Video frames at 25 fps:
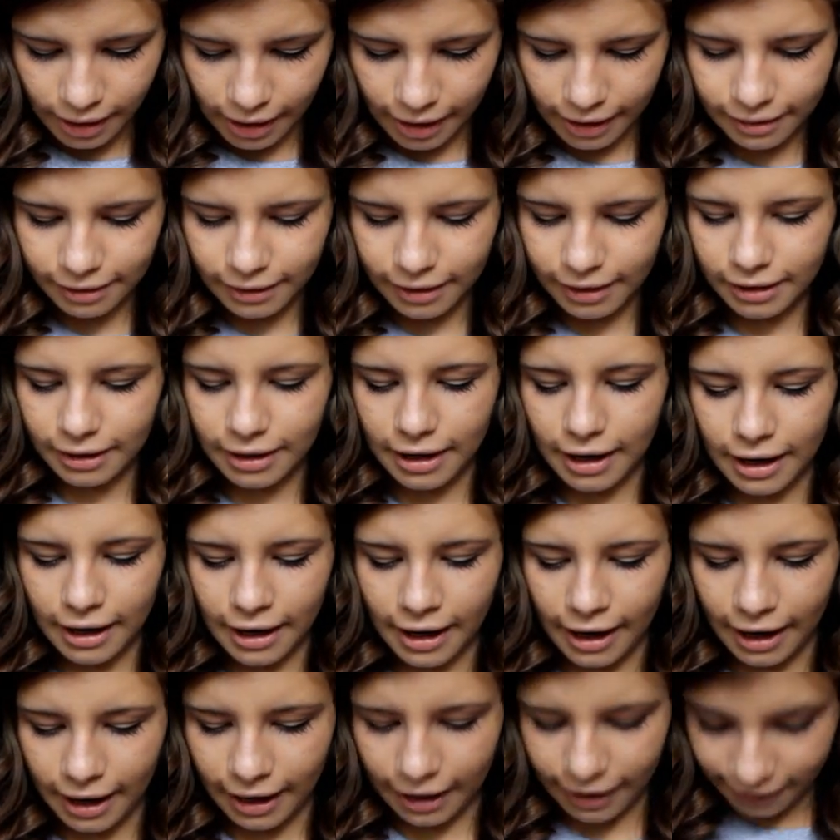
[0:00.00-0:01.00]
And then I
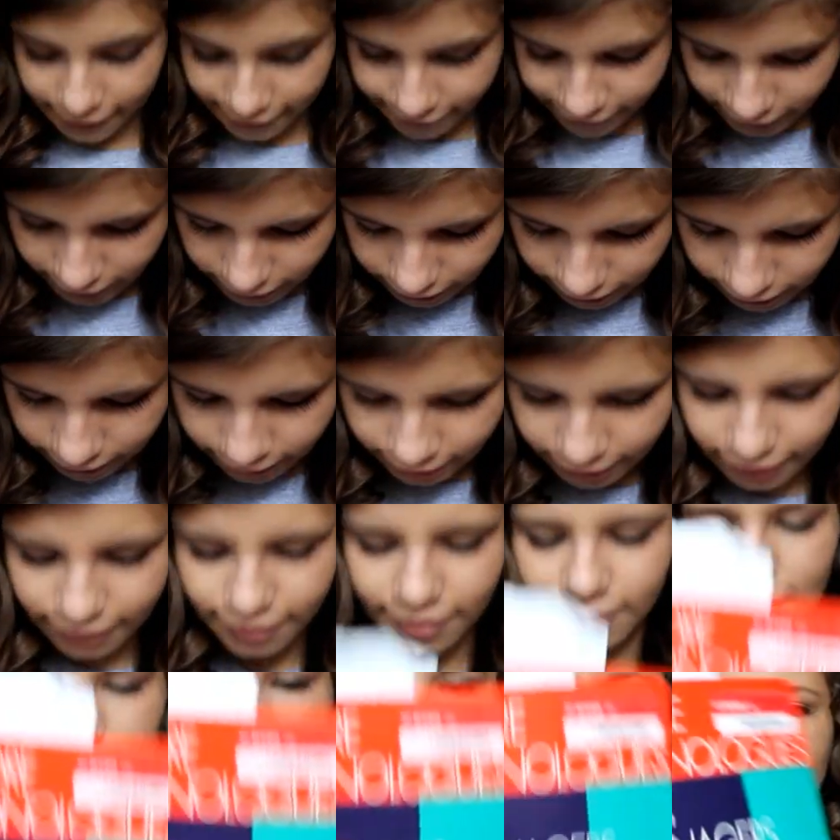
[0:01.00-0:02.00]
have
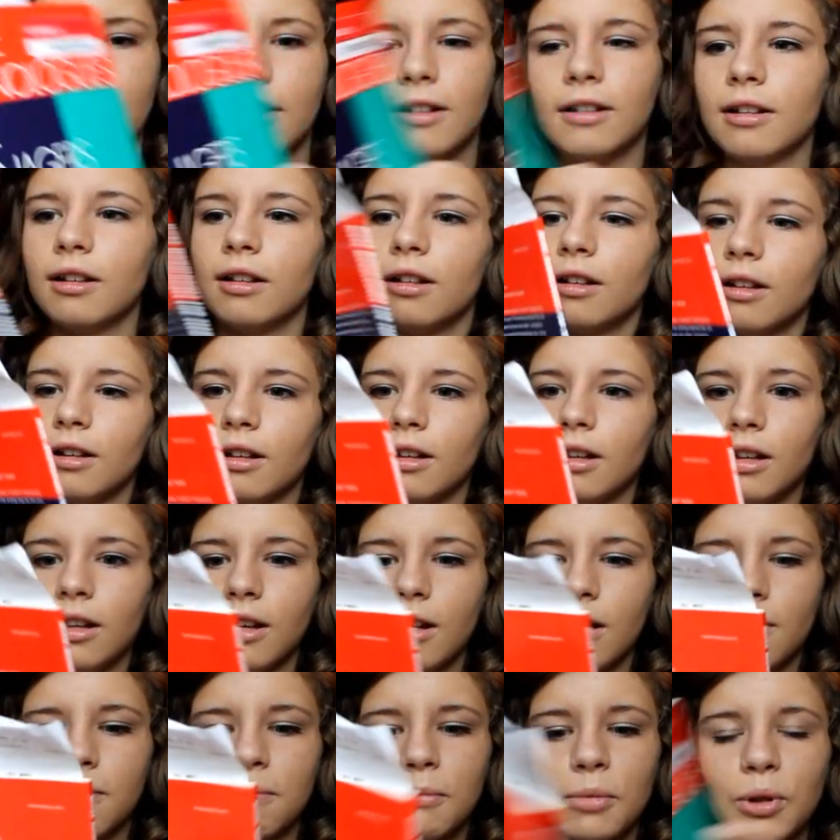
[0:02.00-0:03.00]
this
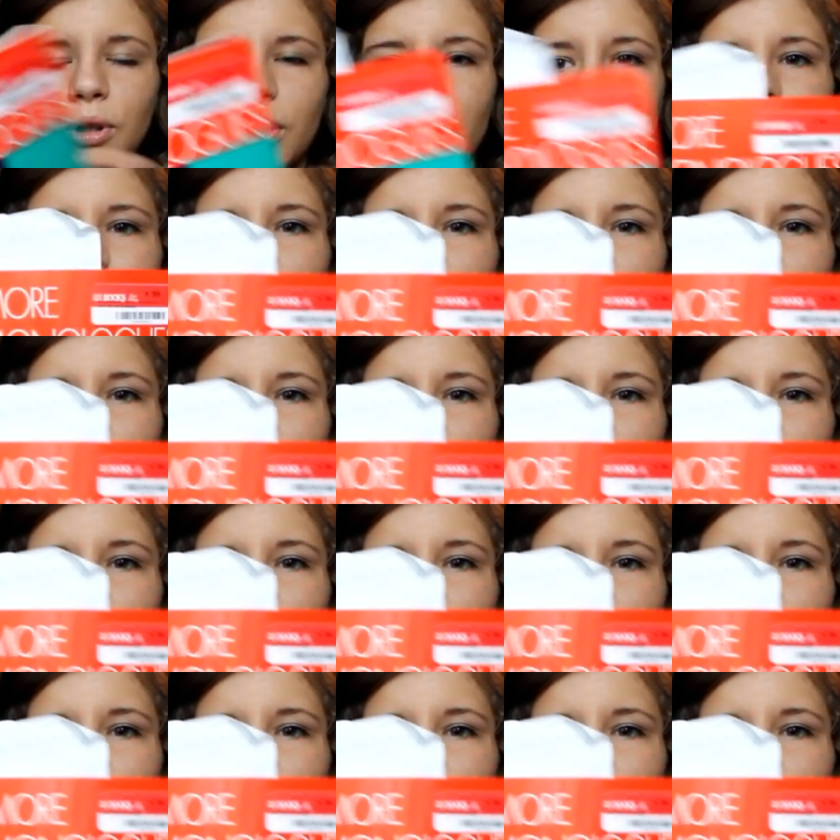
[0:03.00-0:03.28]
More